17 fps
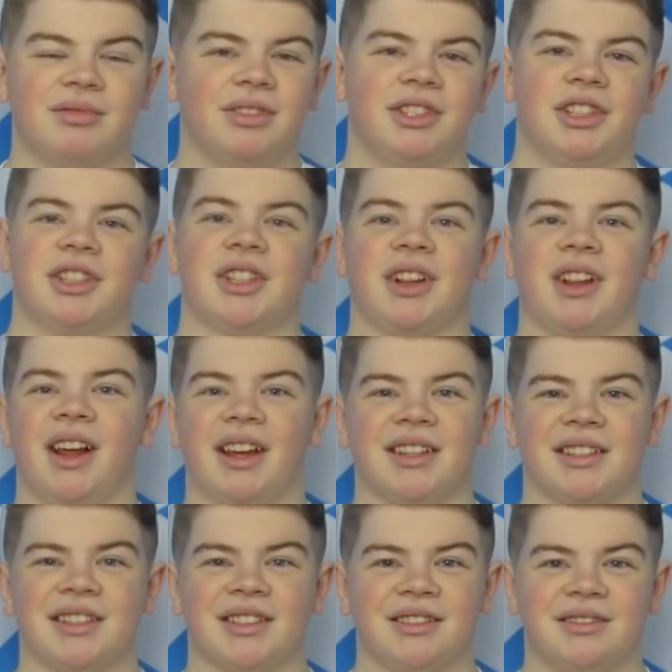Just
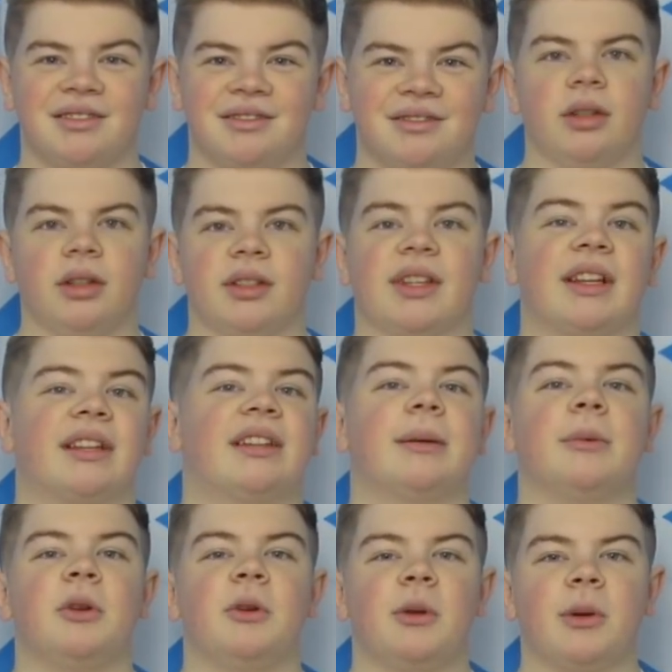class. It's that time
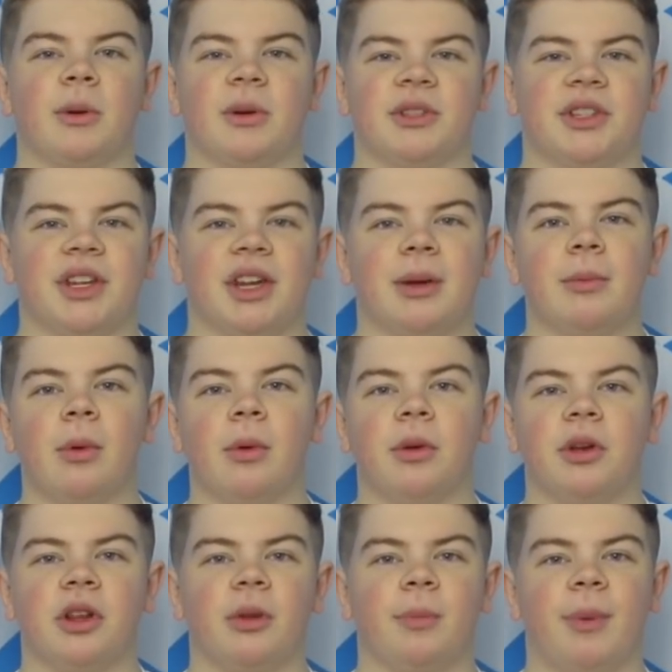of the week once again where we
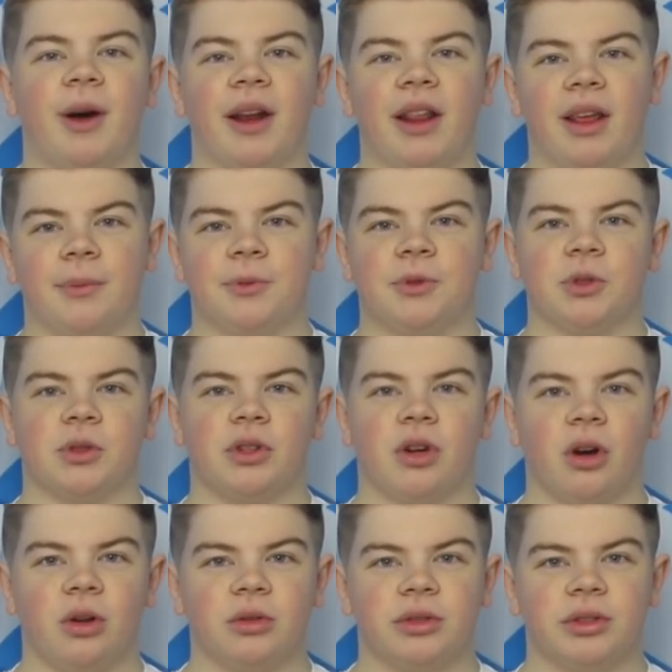do the part of the episode
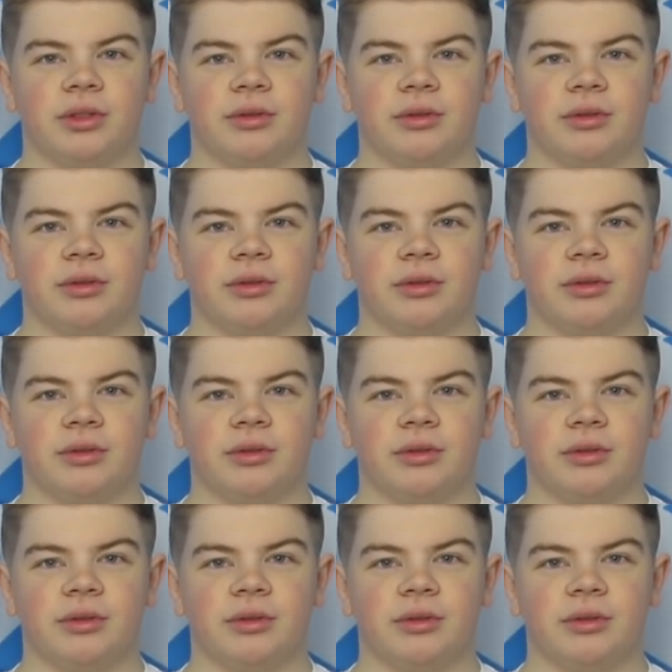called...